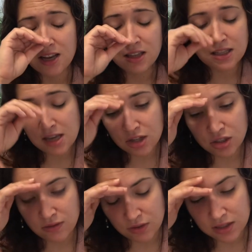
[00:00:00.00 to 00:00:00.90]
This
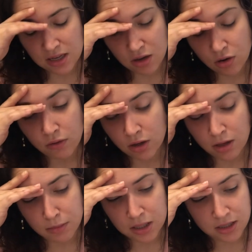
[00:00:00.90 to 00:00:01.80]
actually feels like
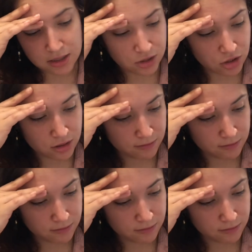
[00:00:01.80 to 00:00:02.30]
overcoming addiction.